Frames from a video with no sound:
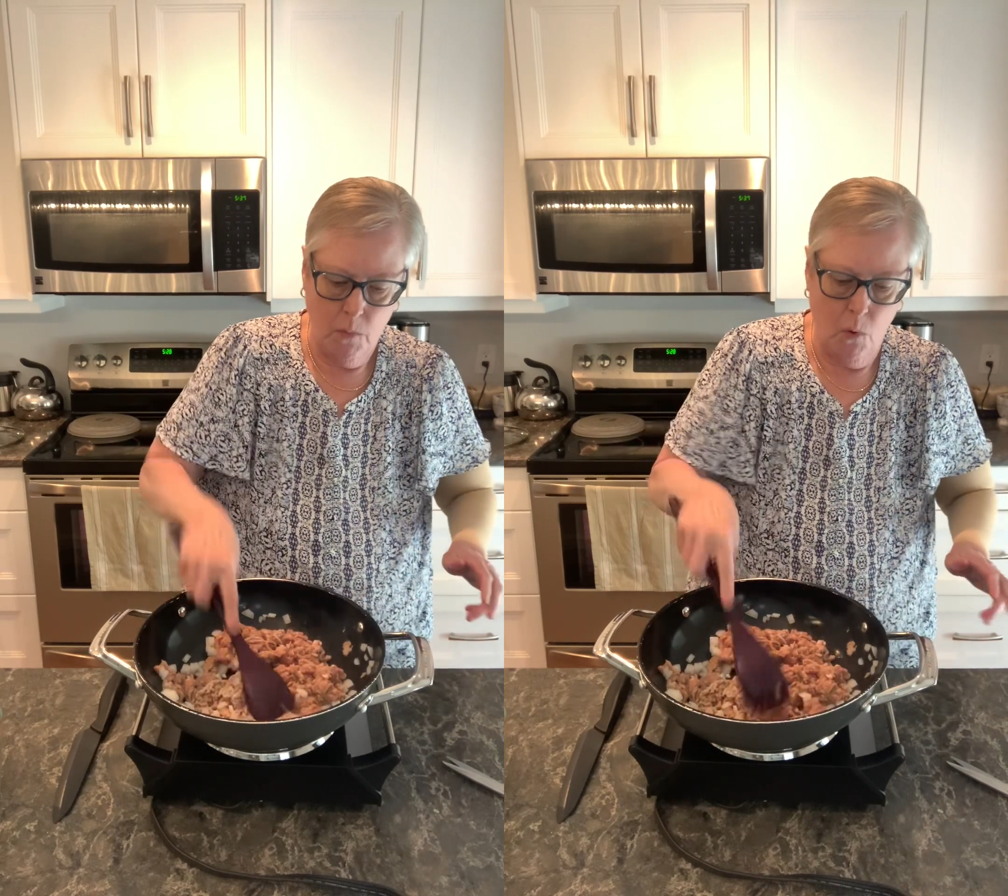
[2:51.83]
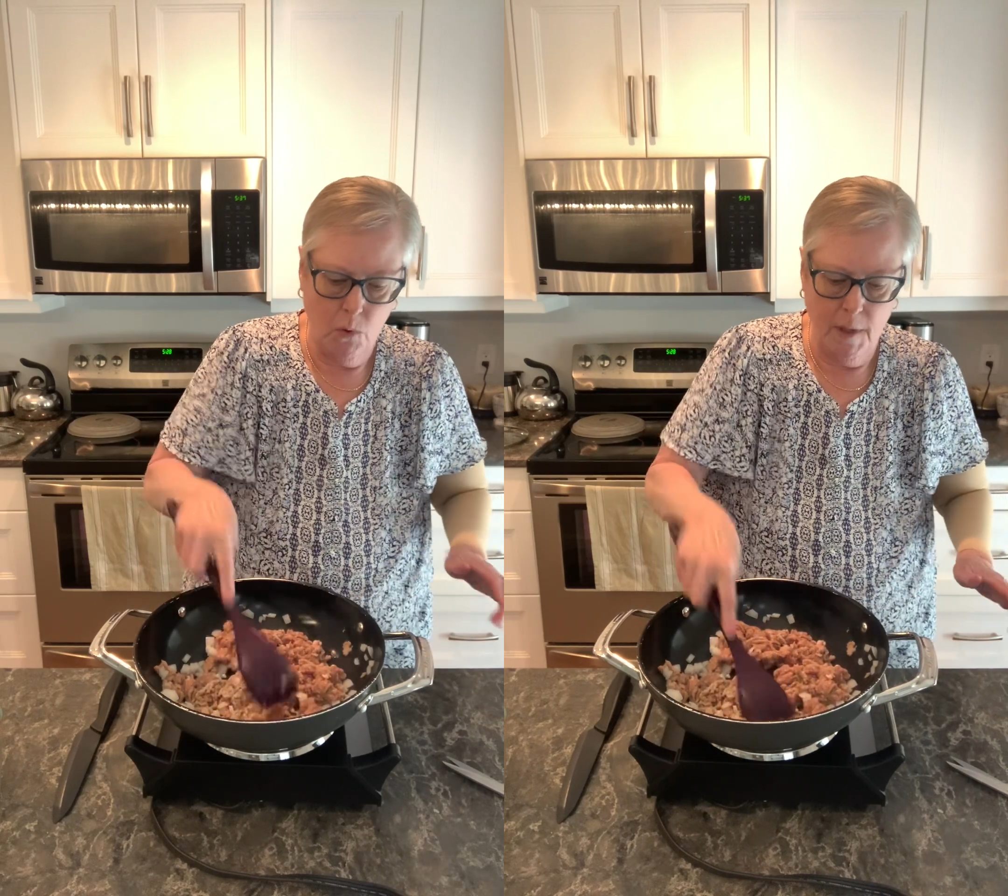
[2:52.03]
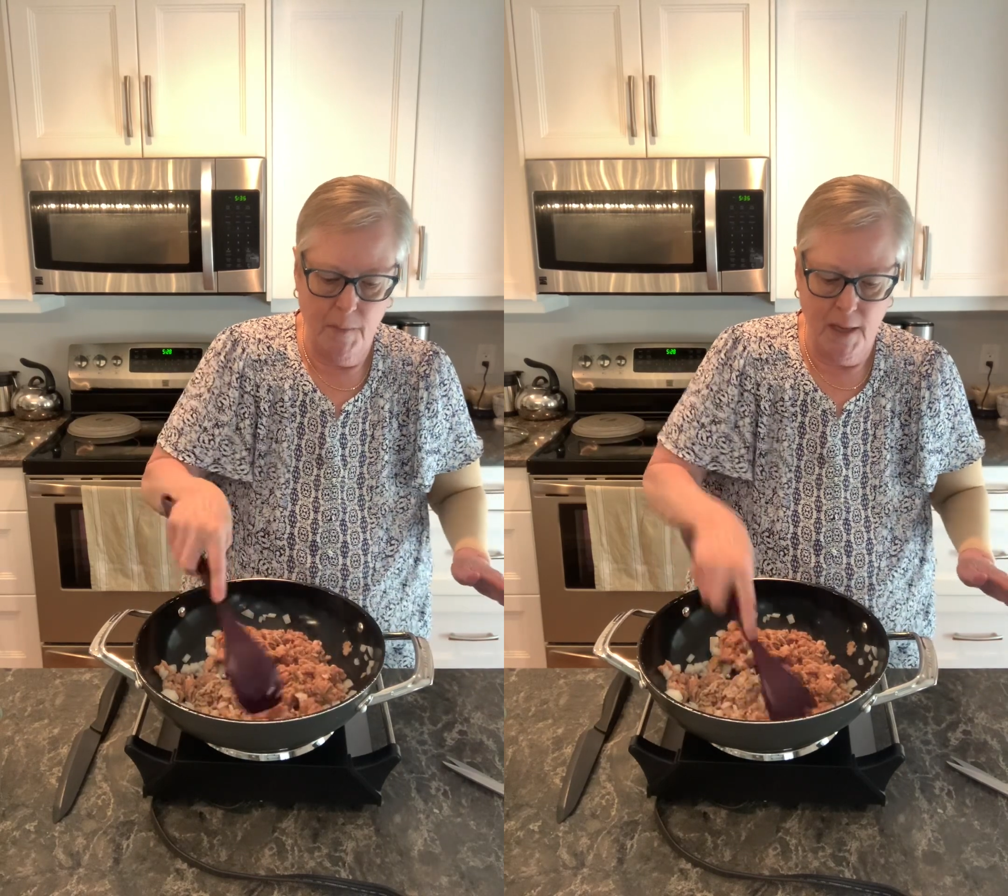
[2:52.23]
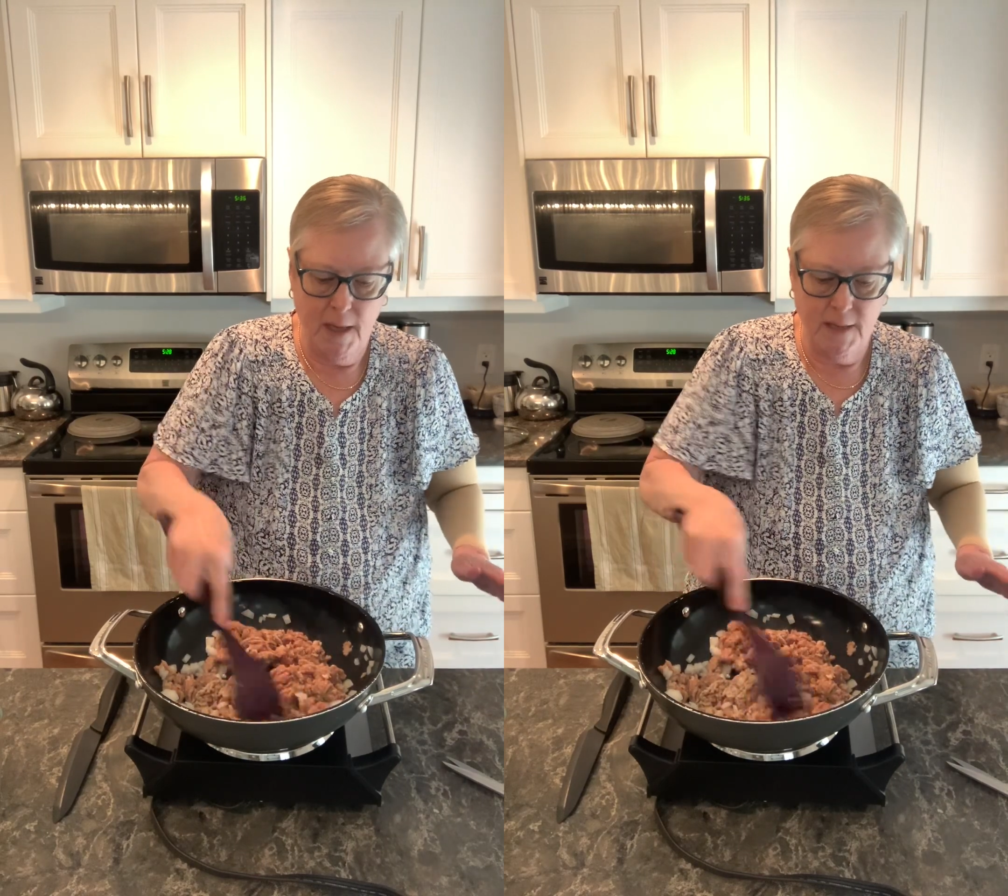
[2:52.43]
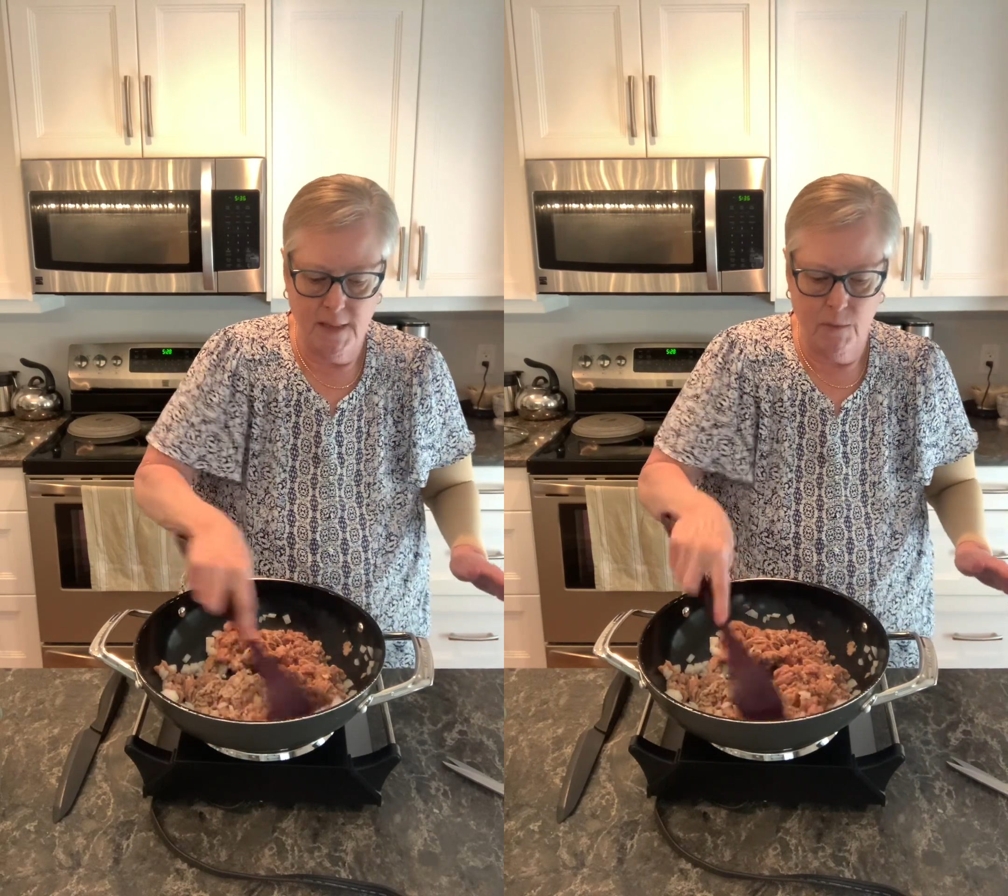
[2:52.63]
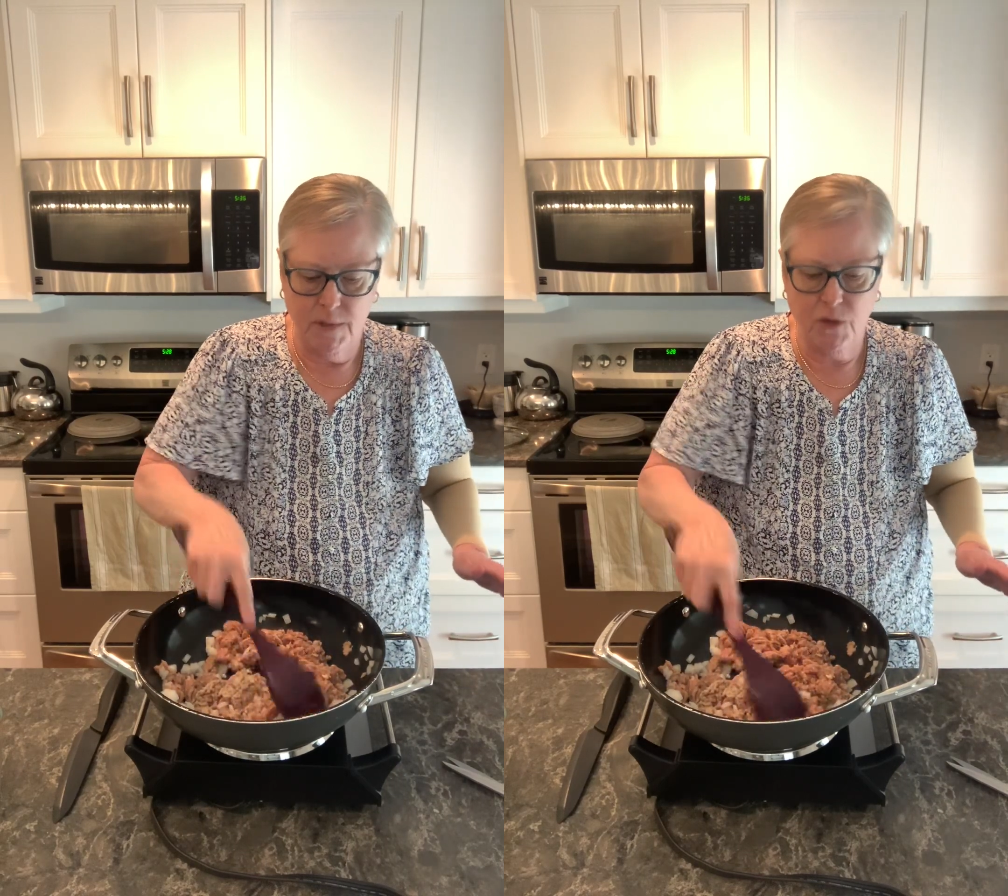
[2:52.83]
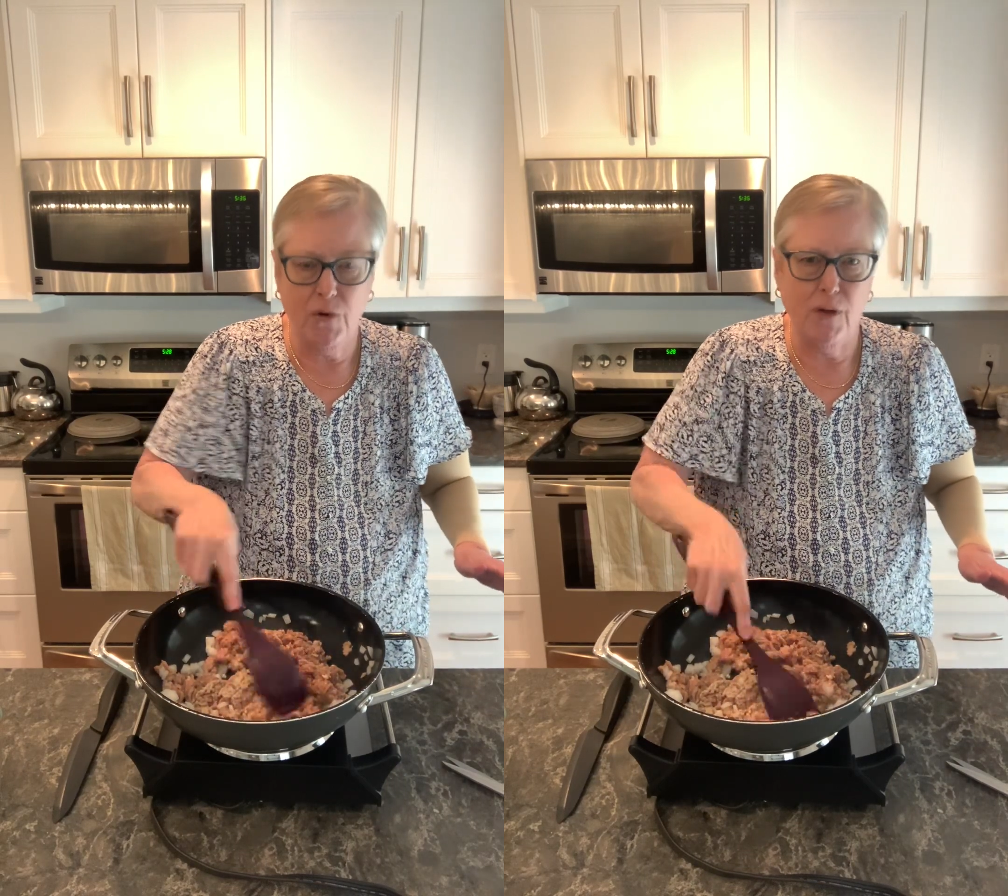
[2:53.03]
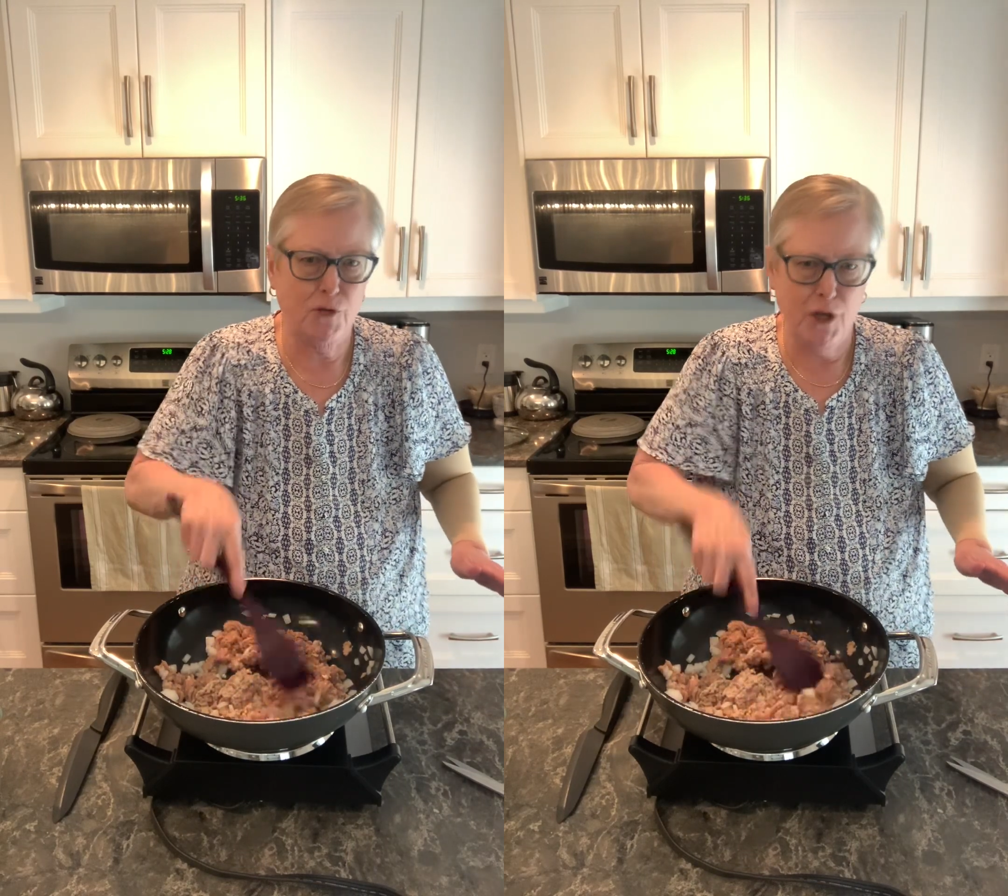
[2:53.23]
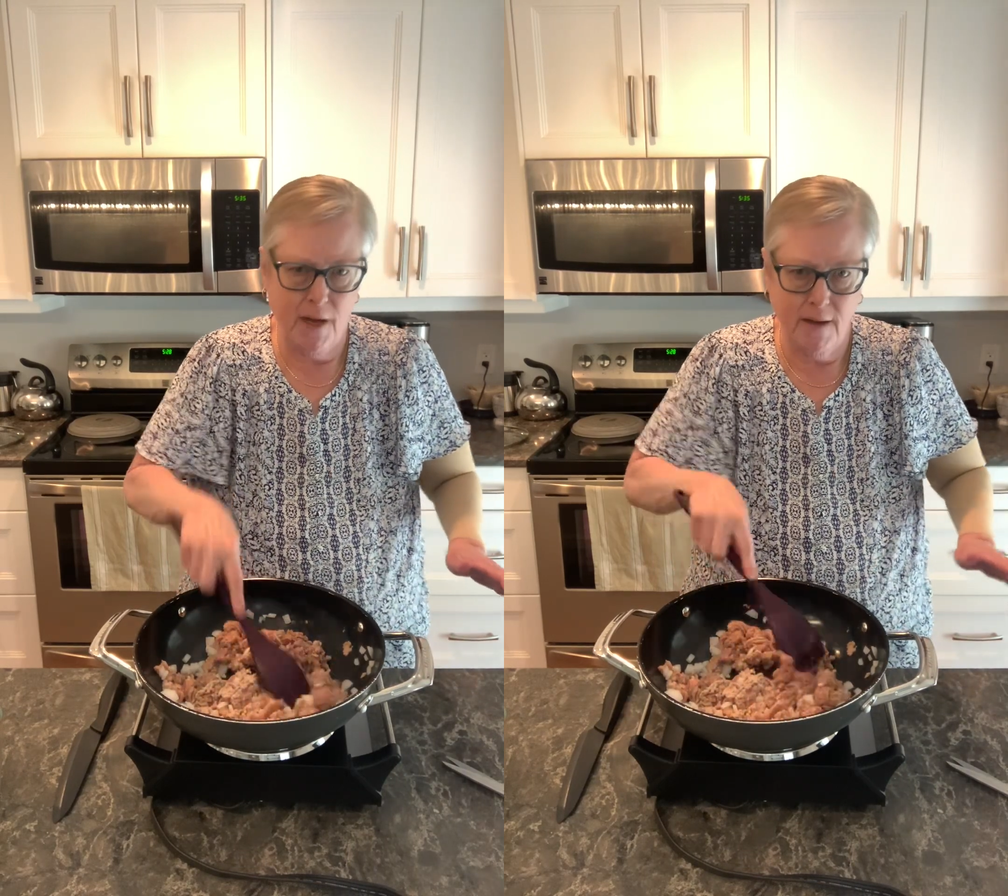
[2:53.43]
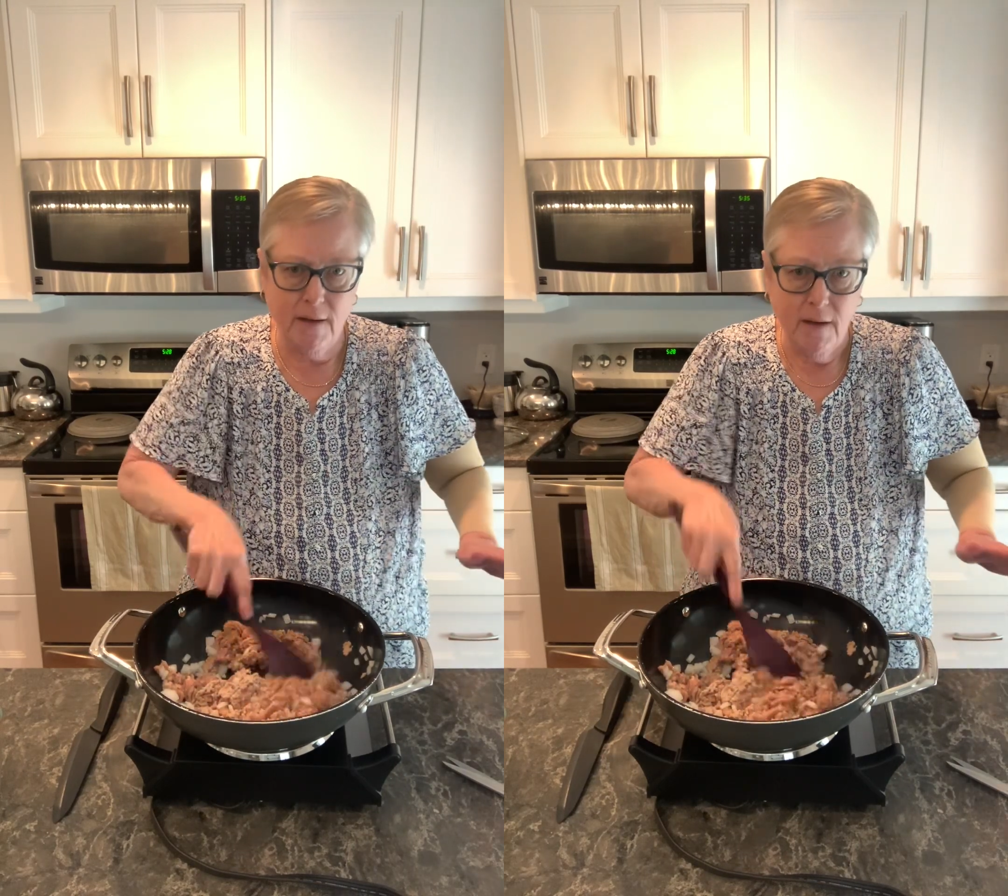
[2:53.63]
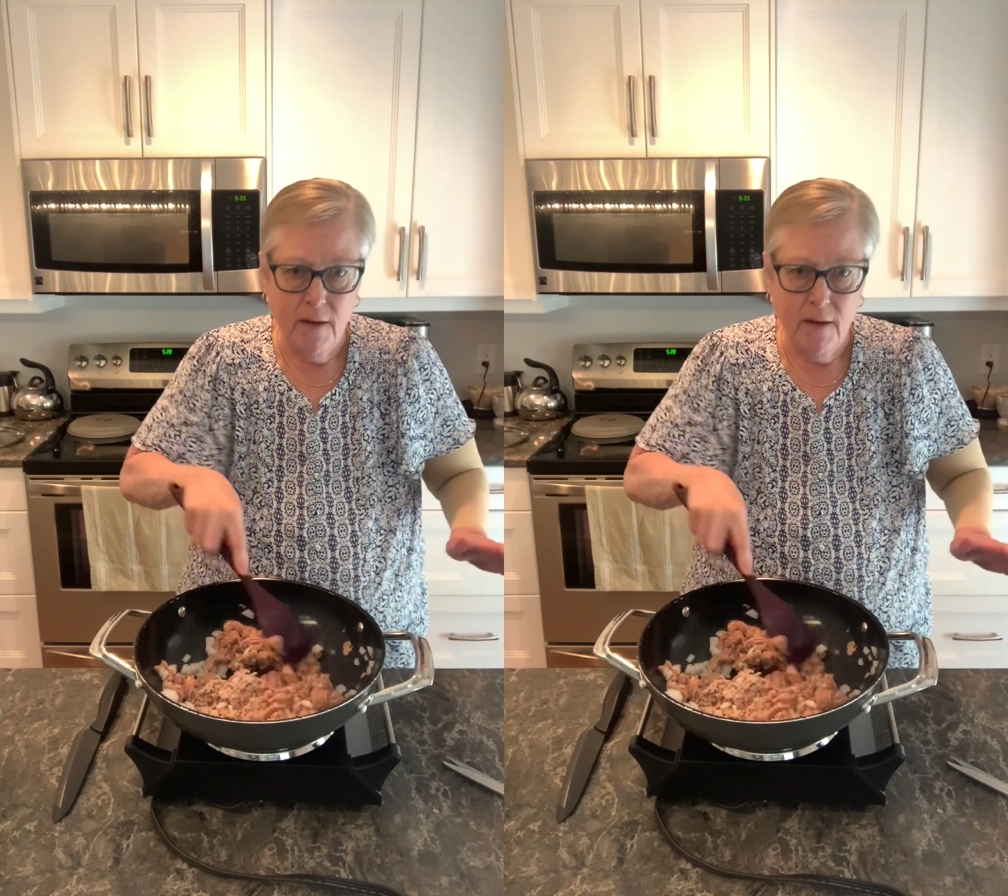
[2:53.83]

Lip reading: only because it was ground chicken,